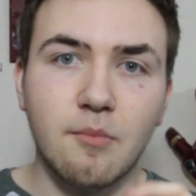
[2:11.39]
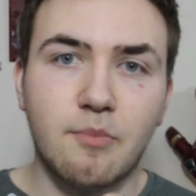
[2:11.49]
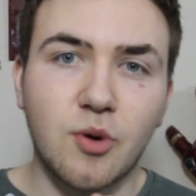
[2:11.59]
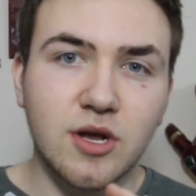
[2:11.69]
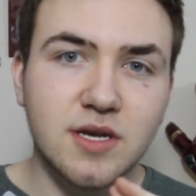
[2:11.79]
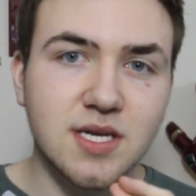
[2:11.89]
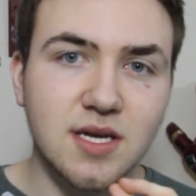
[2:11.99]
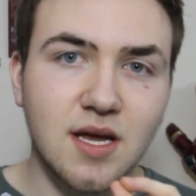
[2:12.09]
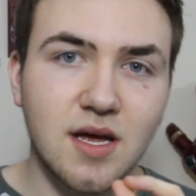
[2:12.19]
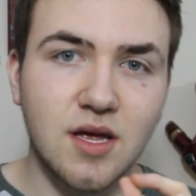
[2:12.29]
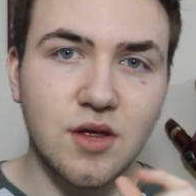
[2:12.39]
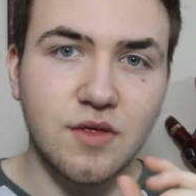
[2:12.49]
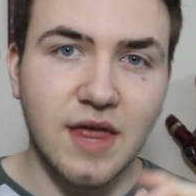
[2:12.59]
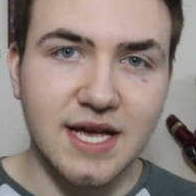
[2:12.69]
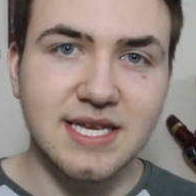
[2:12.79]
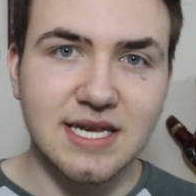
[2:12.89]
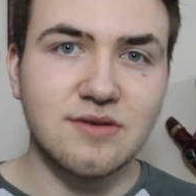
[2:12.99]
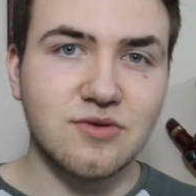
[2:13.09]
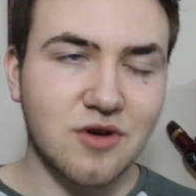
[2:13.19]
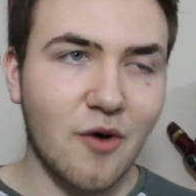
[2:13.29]
but they're
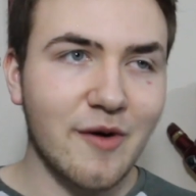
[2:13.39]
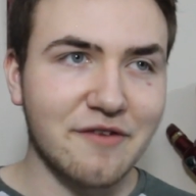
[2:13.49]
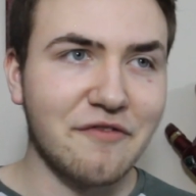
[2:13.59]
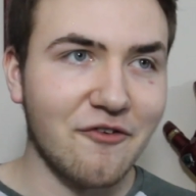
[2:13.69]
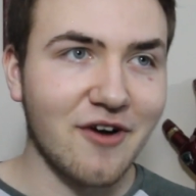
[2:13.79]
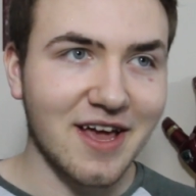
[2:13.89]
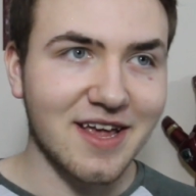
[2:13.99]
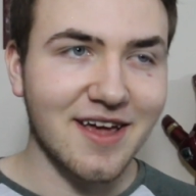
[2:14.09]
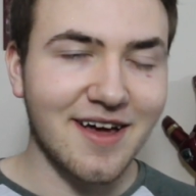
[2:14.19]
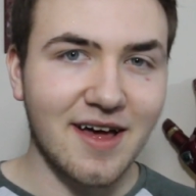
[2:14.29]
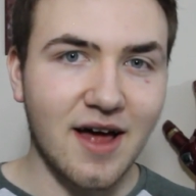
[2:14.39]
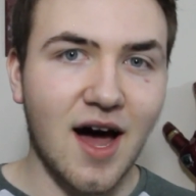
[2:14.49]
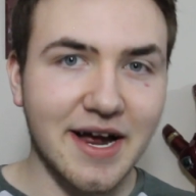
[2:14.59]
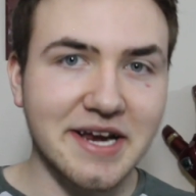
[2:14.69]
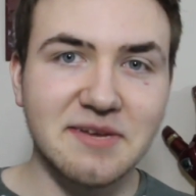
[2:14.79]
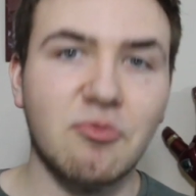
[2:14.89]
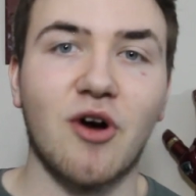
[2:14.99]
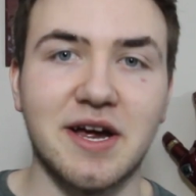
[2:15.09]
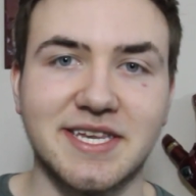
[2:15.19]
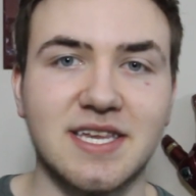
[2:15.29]
still going for like a hiked
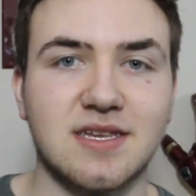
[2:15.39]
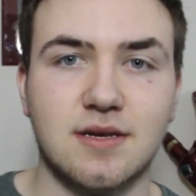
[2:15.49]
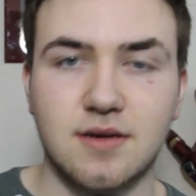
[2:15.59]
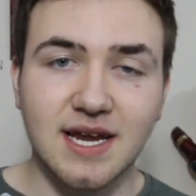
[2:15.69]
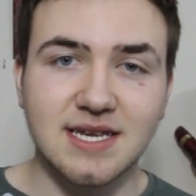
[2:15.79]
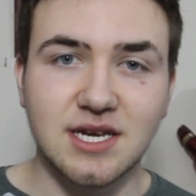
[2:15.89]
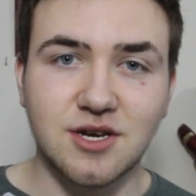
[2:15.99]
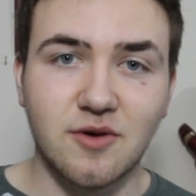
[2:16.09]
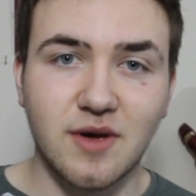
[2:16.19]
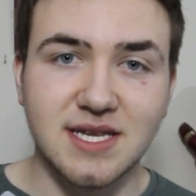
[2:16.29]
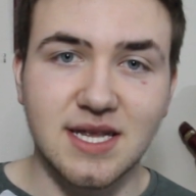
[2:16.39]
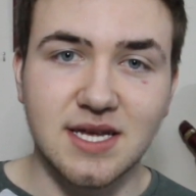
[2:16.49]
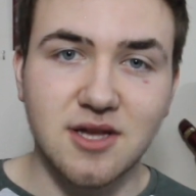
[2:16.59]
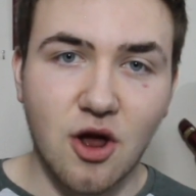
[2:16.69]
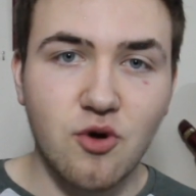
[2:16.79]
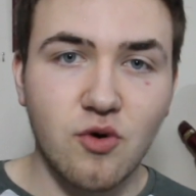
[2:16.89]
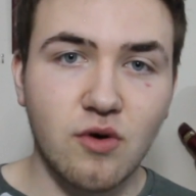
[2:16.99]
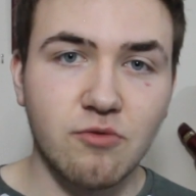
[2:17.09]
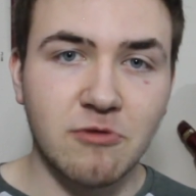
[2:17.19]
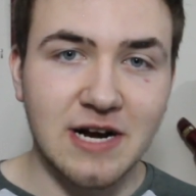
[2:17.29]
price. My next issue is the slow
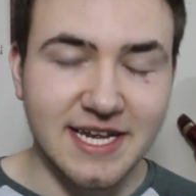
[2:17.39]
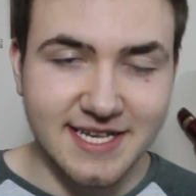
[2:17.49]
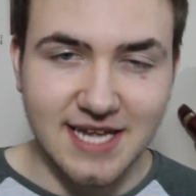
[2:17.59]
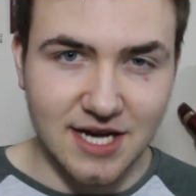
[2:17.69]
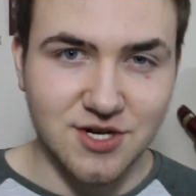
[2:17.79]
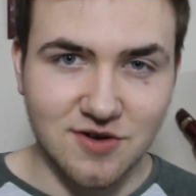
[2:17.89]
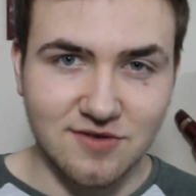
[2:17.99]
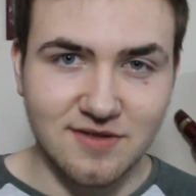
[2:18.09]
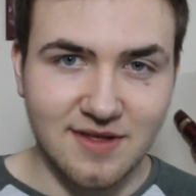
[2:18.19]
release schedule.